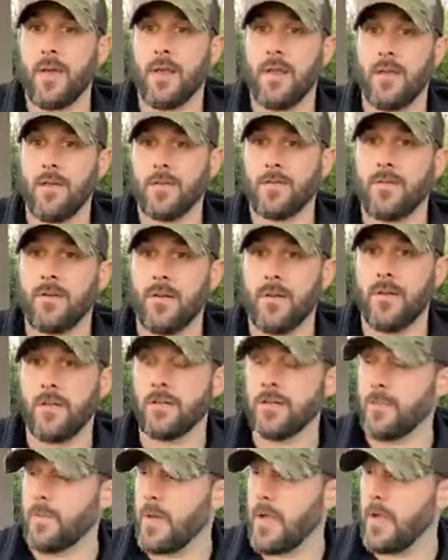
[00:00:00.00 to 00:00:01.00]
I can insert it
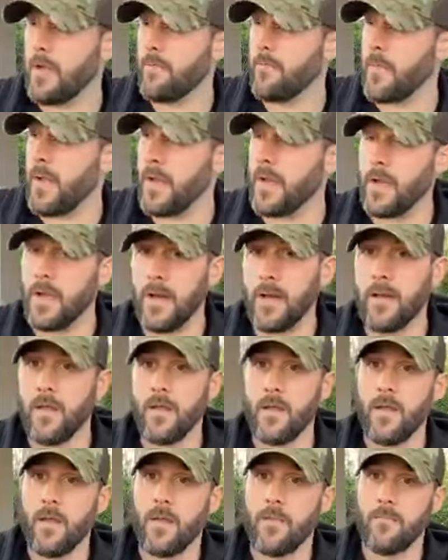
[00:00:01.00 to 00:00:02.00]
into my, my gun.
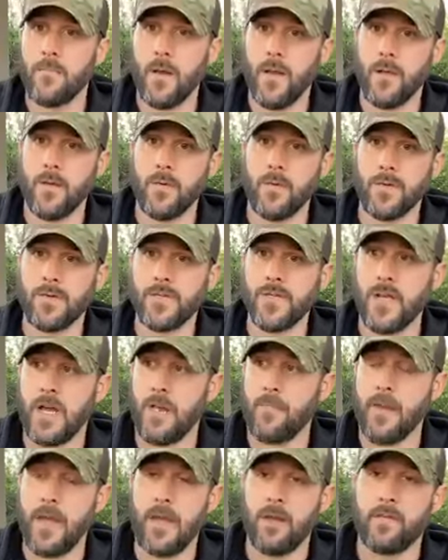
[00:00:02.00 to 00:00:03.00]
But
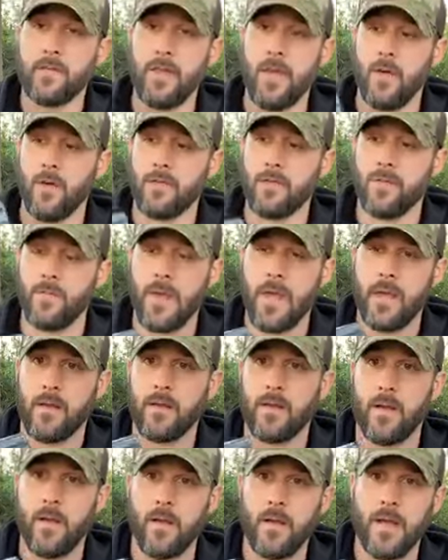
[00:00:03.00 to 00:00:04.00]
USGI mags, they also
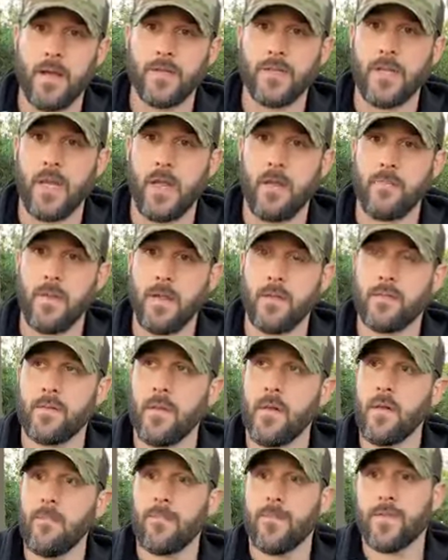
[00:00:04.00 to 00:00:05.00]
make, uh, HK makes
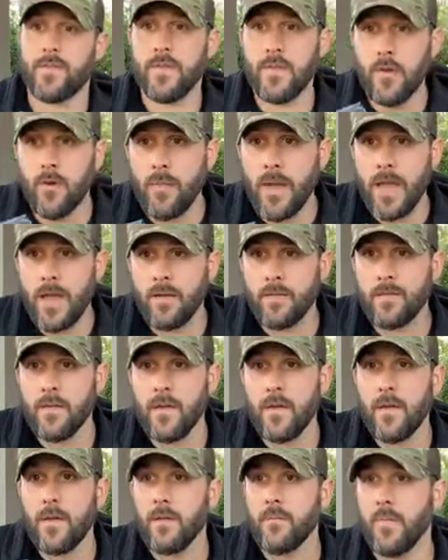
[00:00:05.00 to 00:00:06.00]
steel mags,
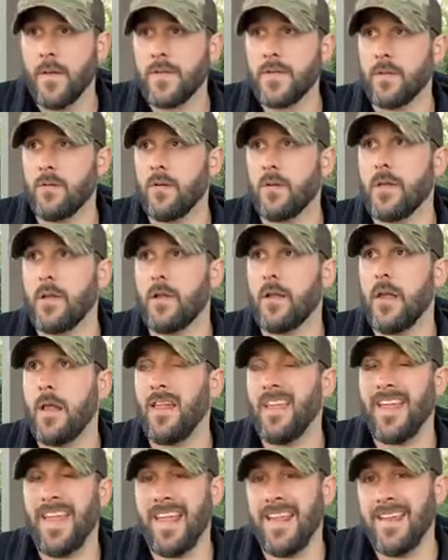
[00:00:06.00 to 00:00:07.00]
but you're looking at
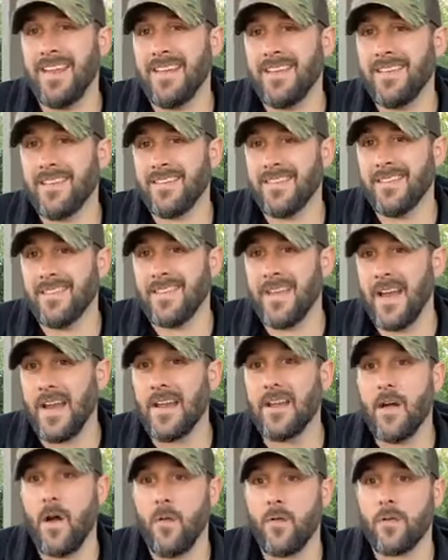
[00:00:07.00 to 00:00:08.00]
like 80 to
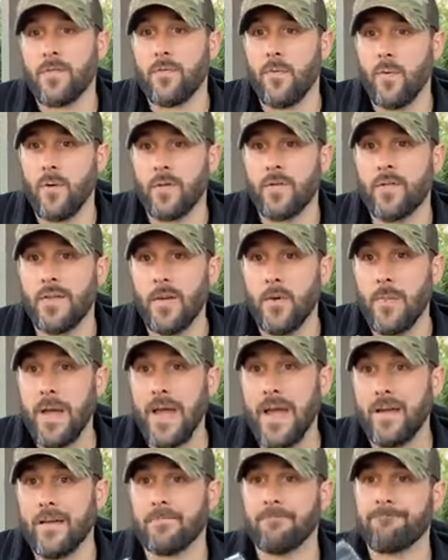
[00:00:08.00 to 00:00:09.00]
$90 for a steel
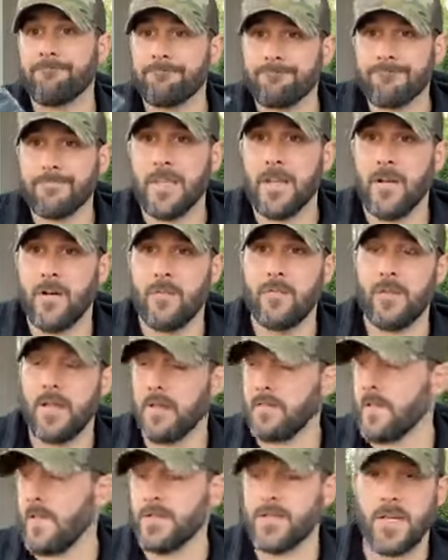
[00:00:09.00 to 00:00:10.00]
mag. You know,
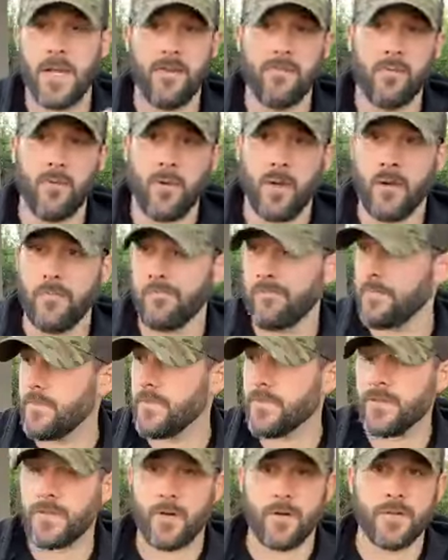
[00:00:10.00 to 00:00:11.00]
that's HK for you.
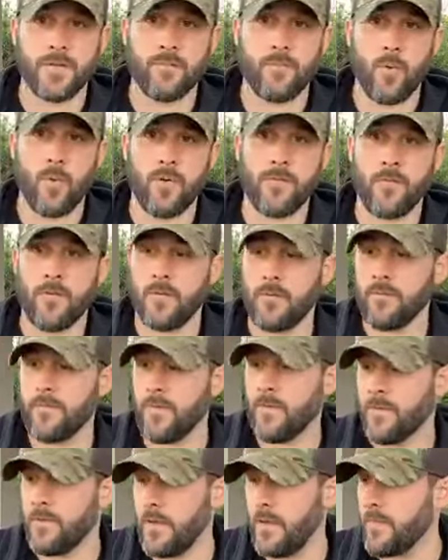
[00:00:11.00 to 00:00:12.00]
Just charges more for,
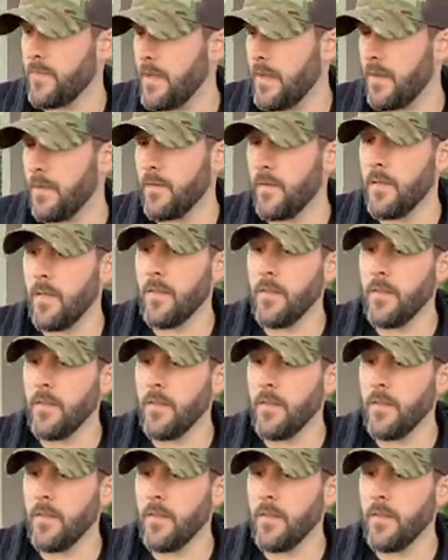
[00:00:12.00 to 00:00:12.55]
for the same thing.